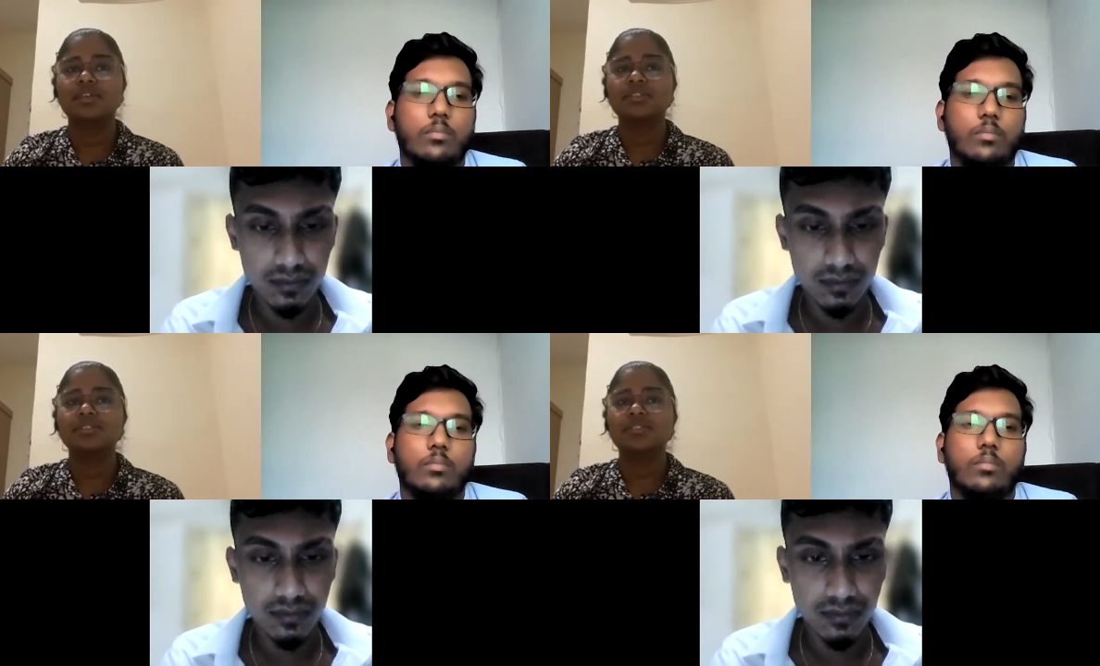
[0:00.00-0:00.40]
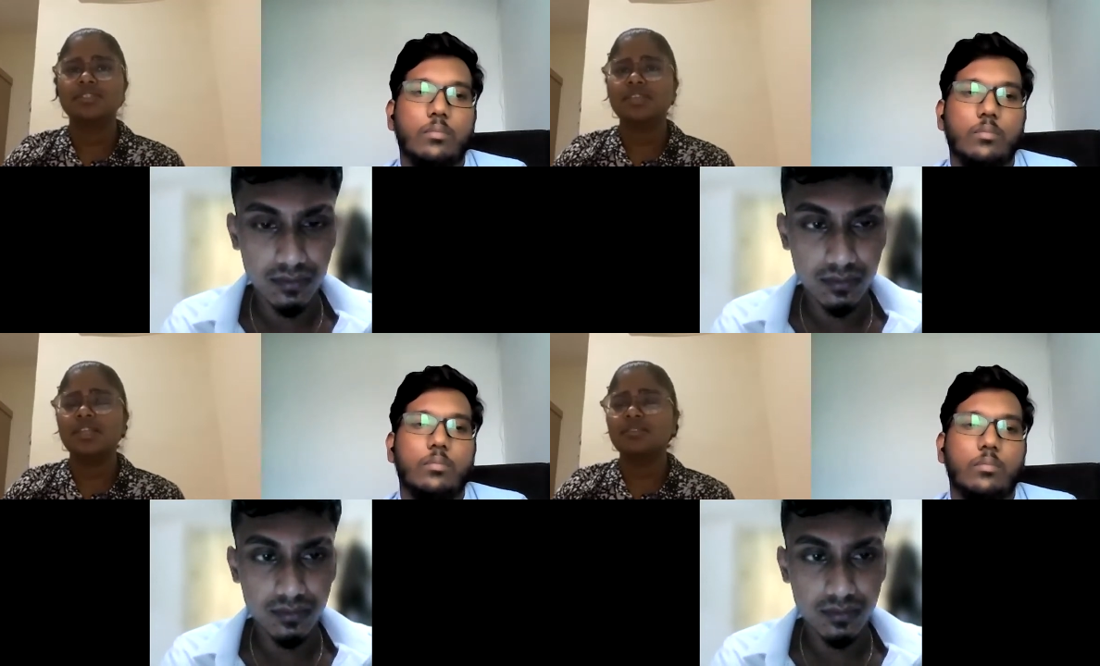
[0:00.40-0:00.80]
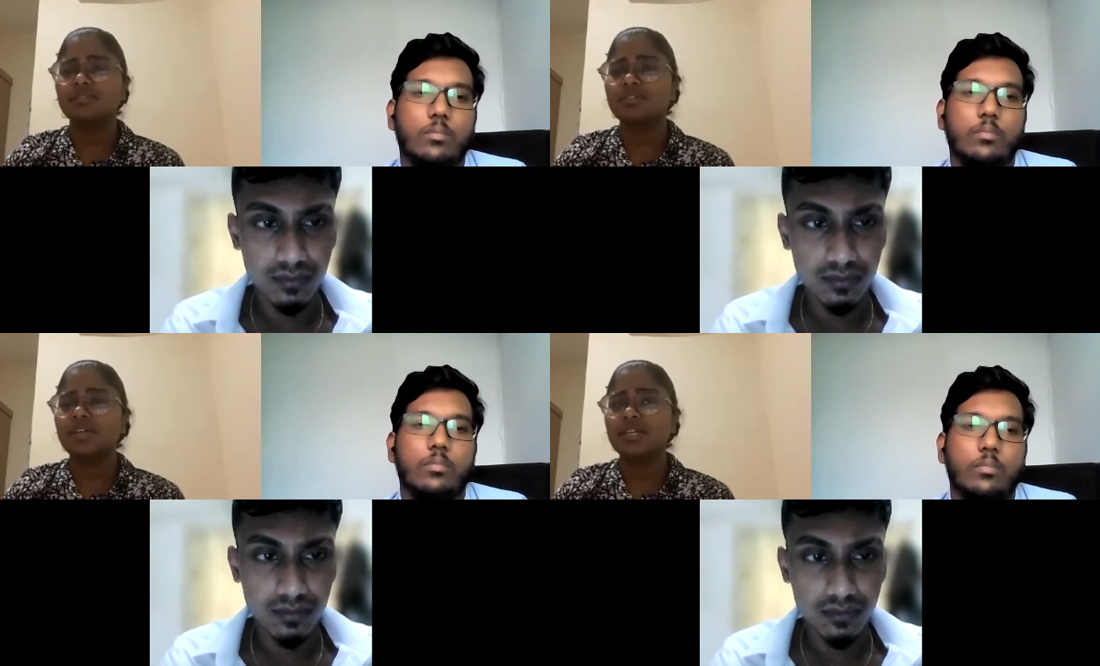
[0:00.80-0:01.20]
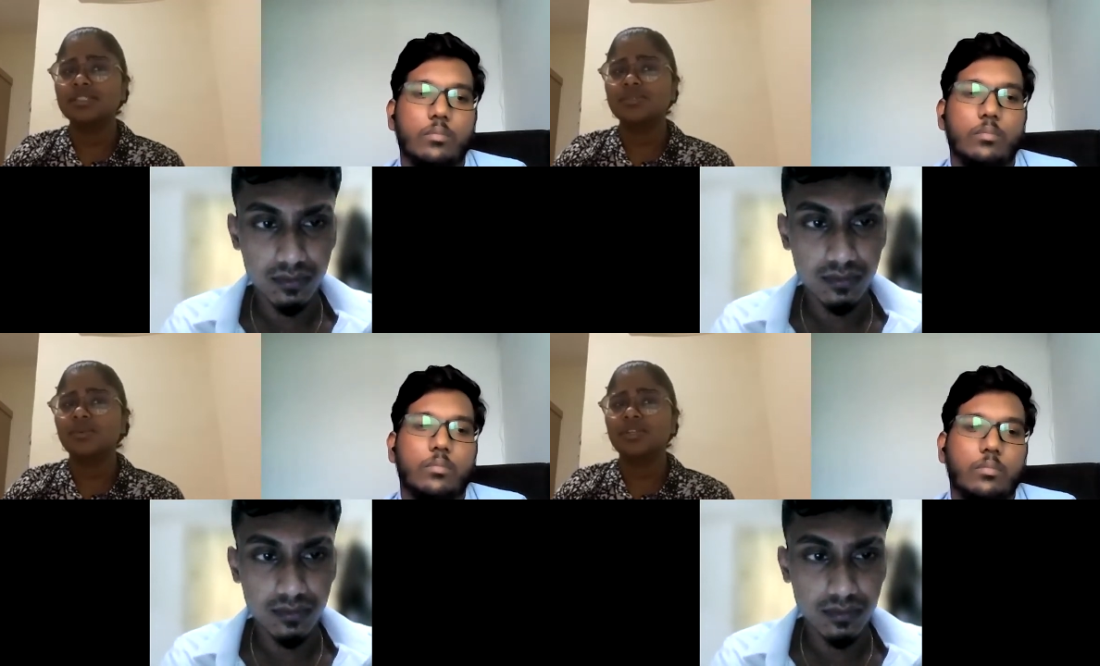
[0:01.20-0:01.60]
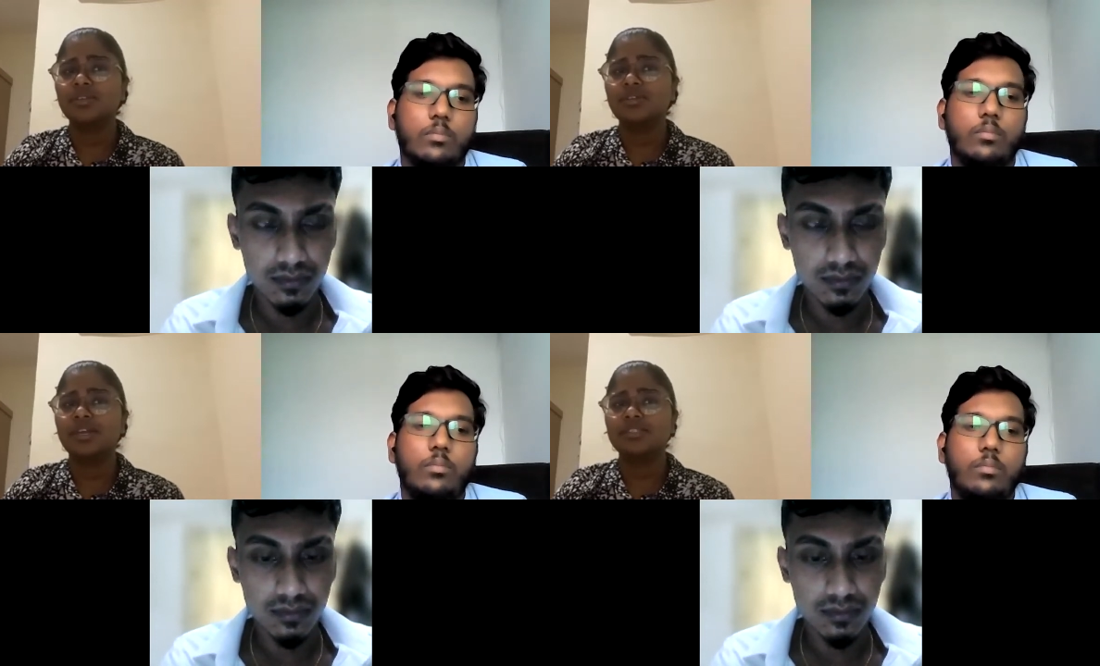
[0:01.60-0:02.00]
Speaker 1: So is that true guys? What do you
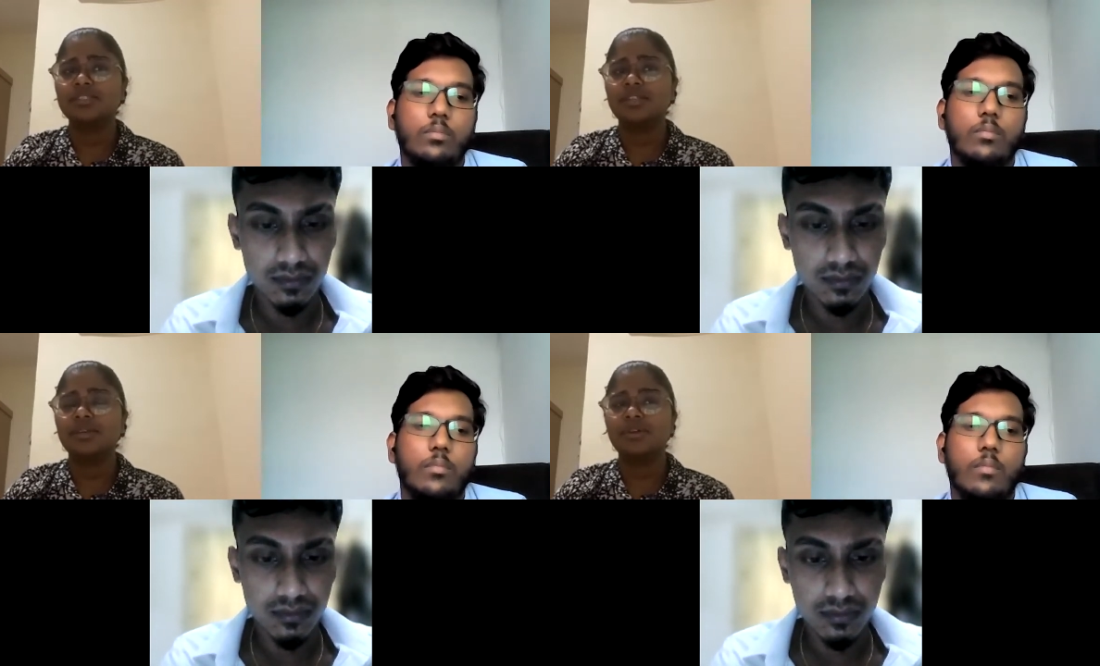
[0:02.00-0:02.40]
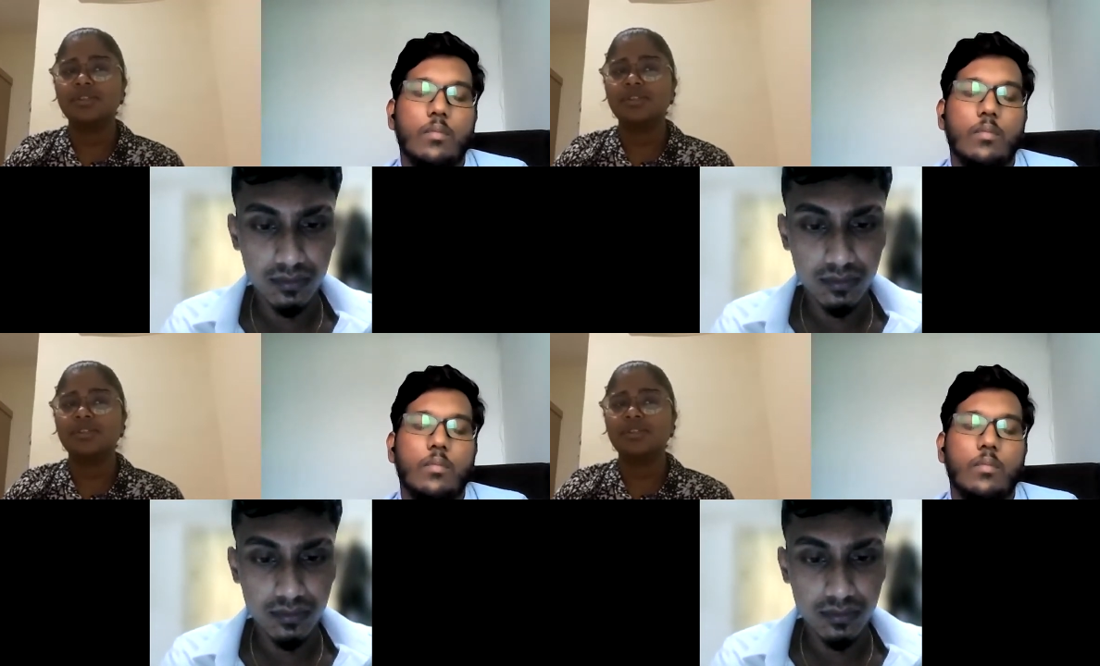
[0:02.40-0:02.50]
guys think about